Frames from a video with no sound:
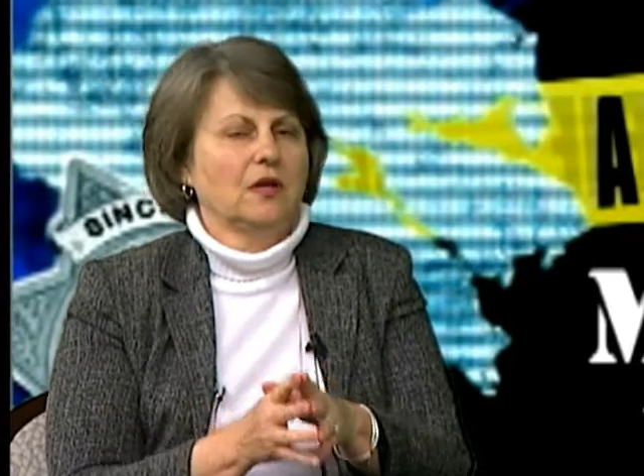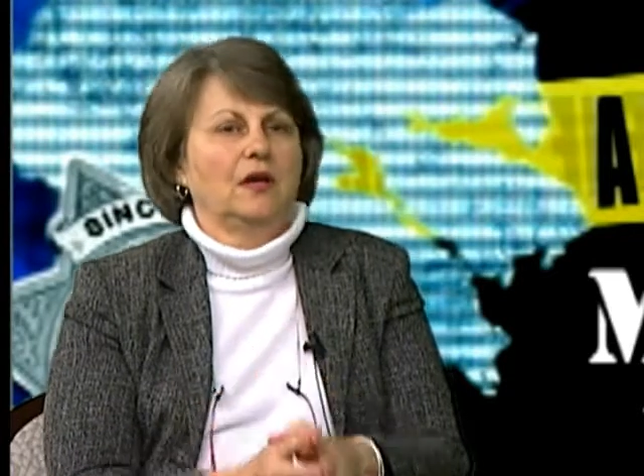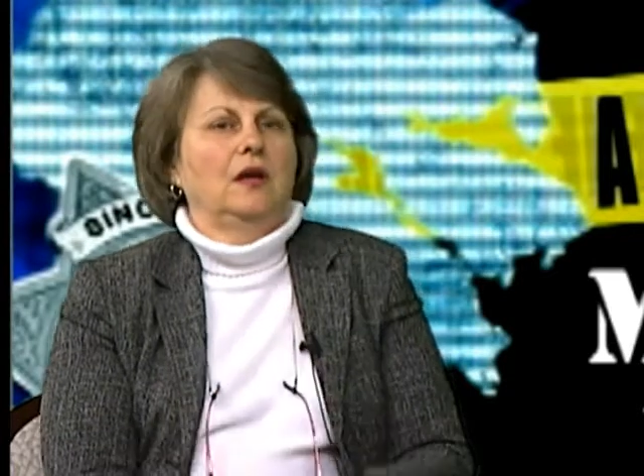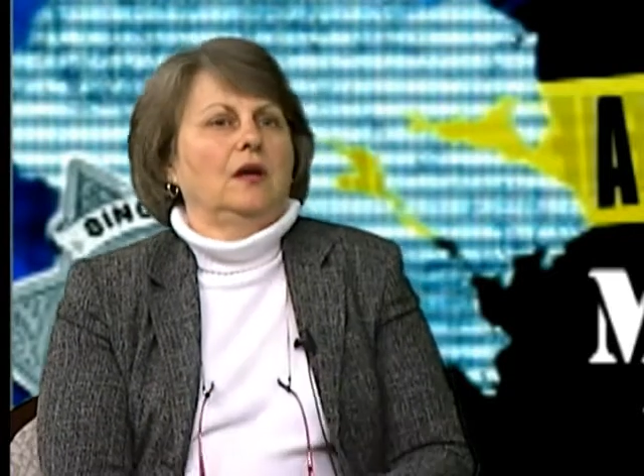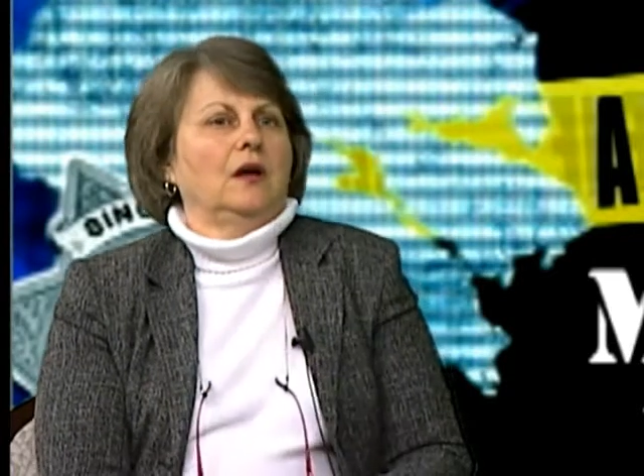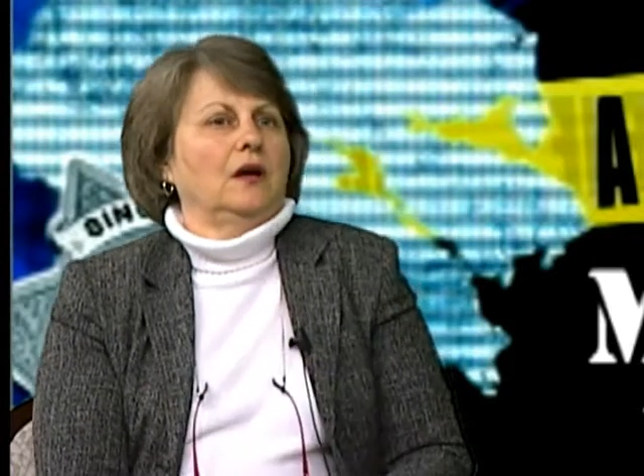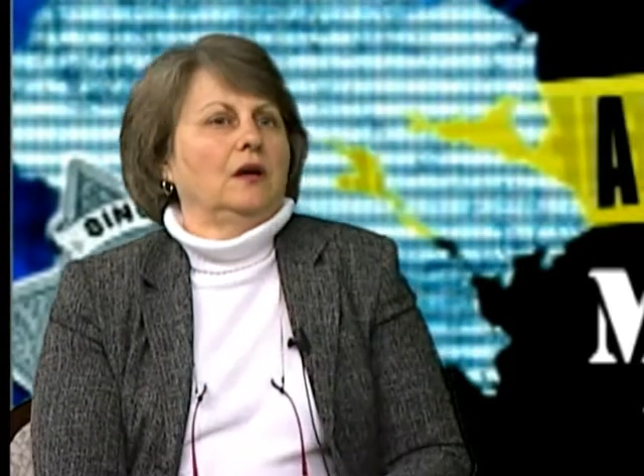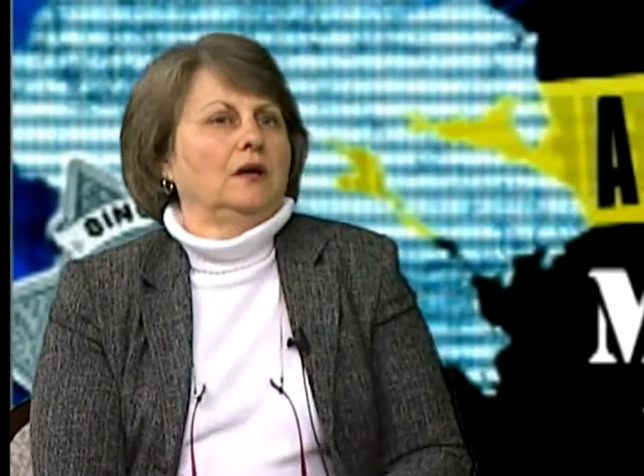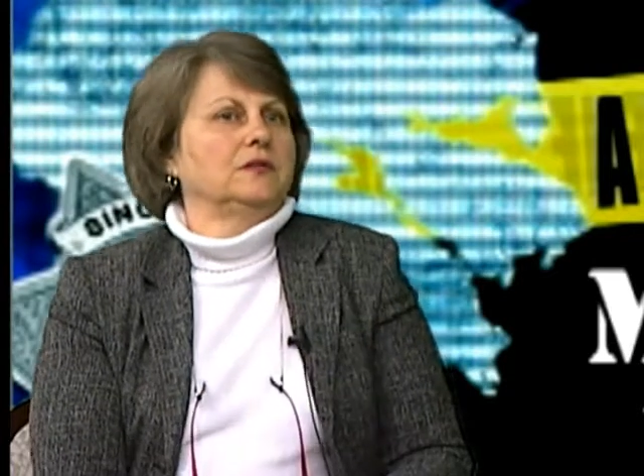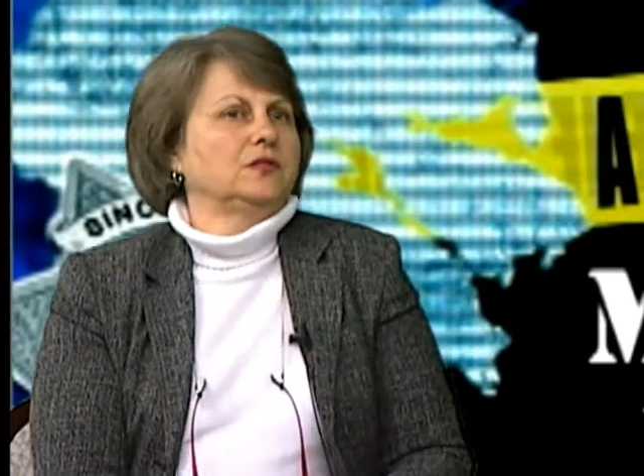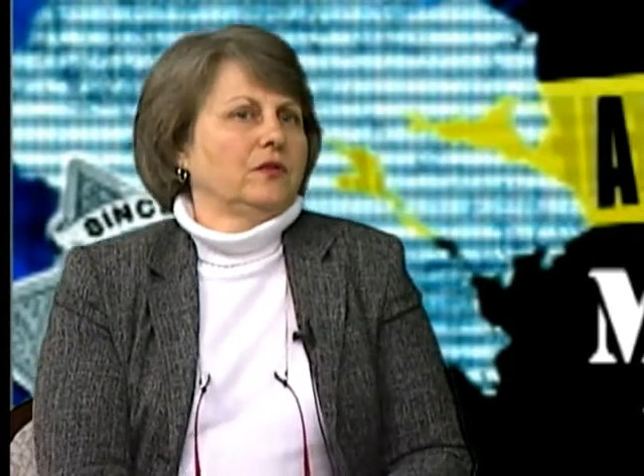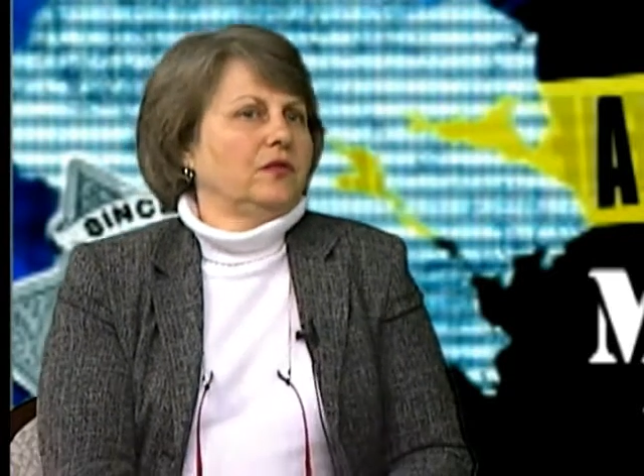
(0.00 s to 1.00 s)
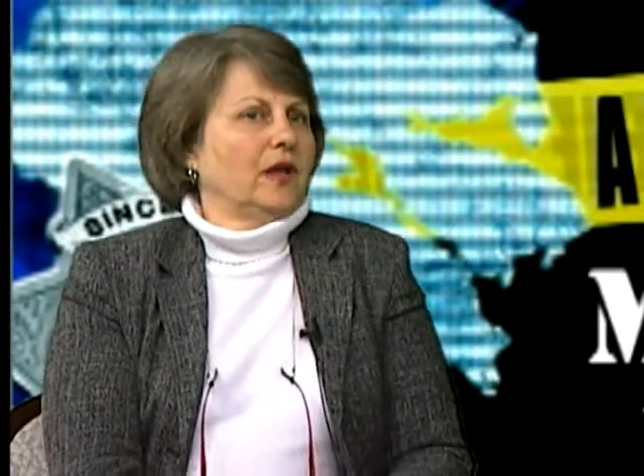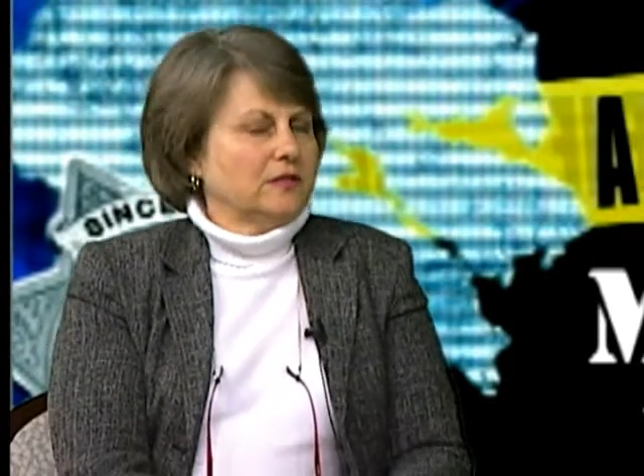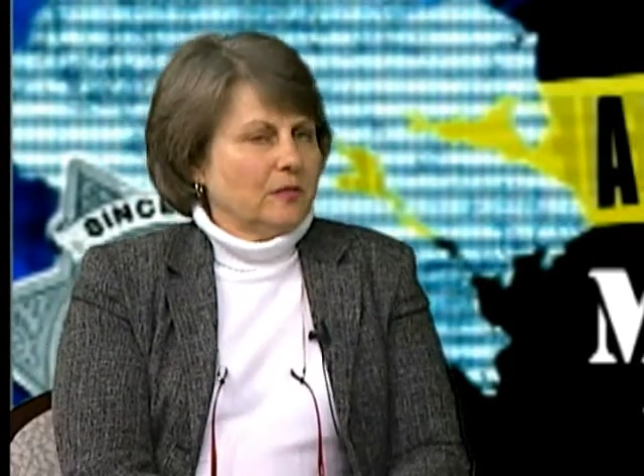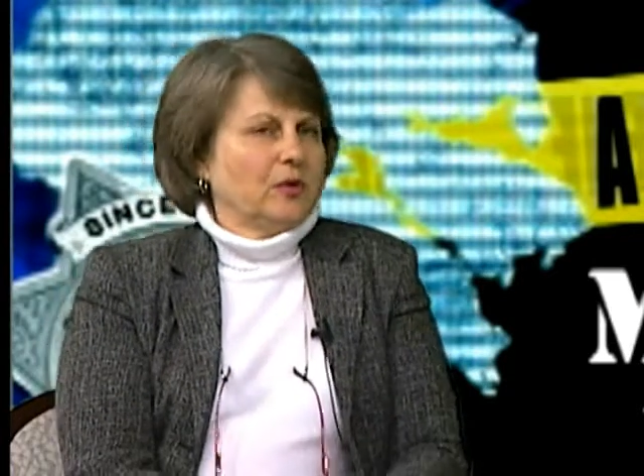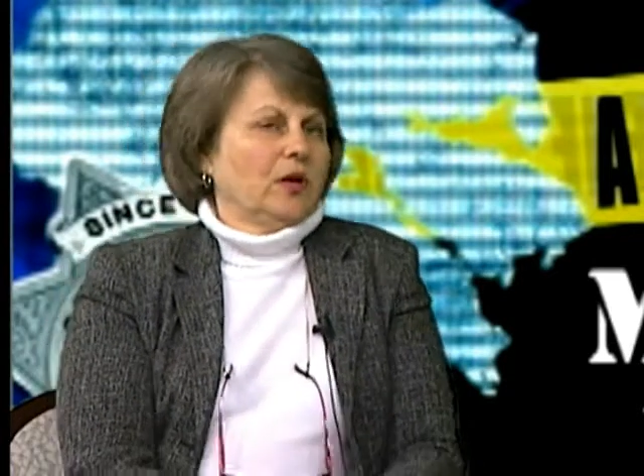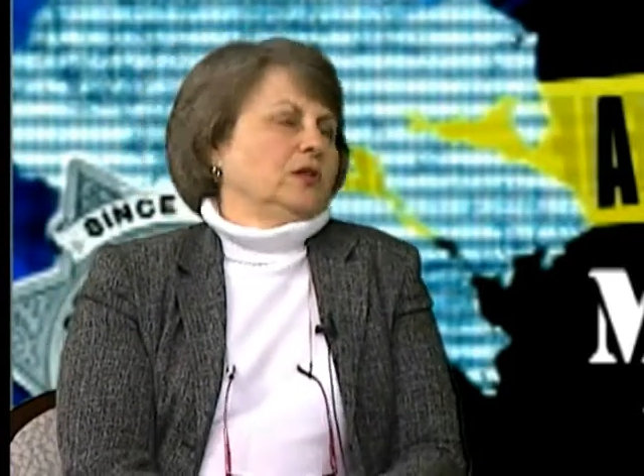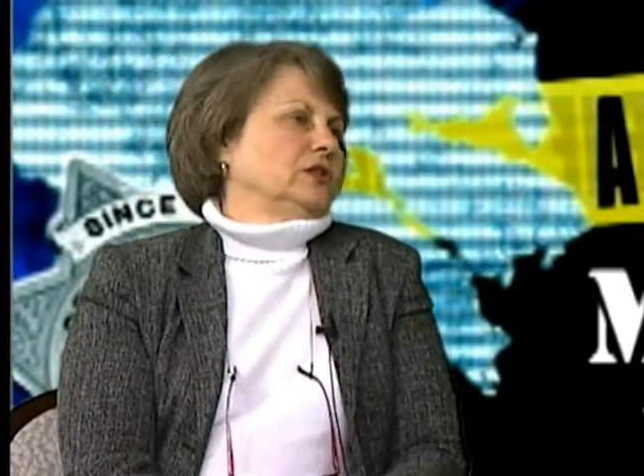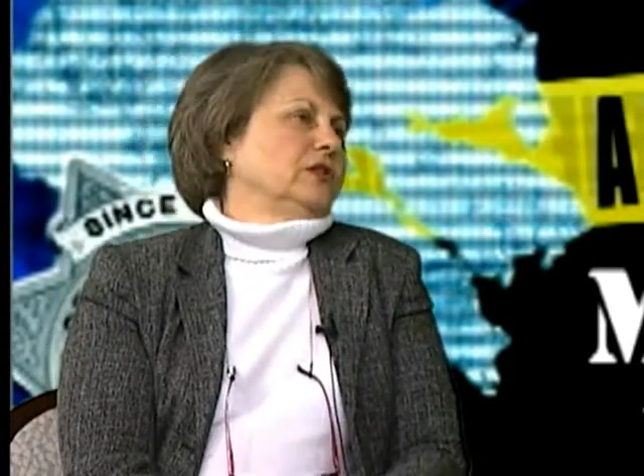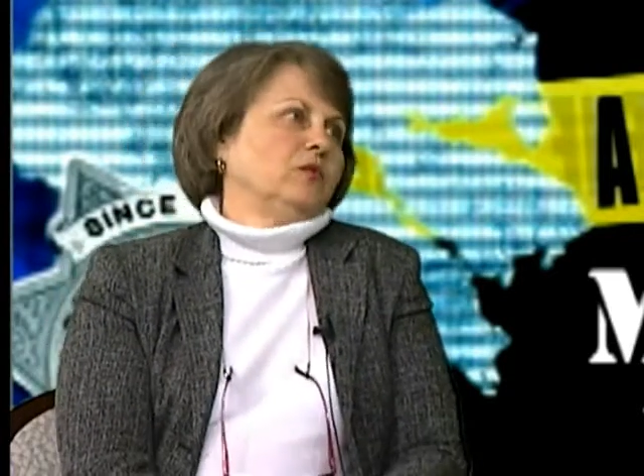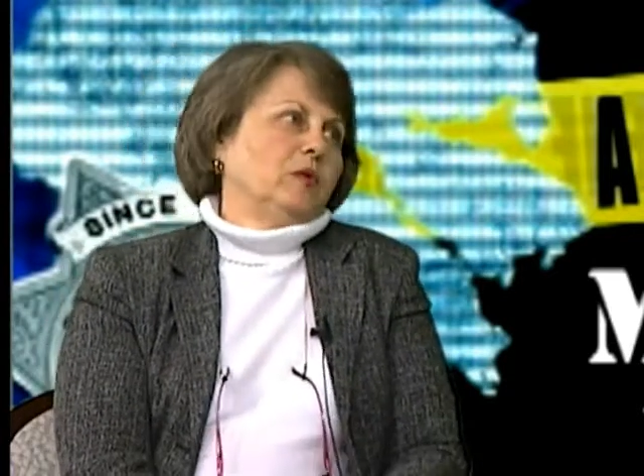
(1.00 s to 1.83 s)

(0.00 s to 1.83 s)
Very good. Uh, so that's a project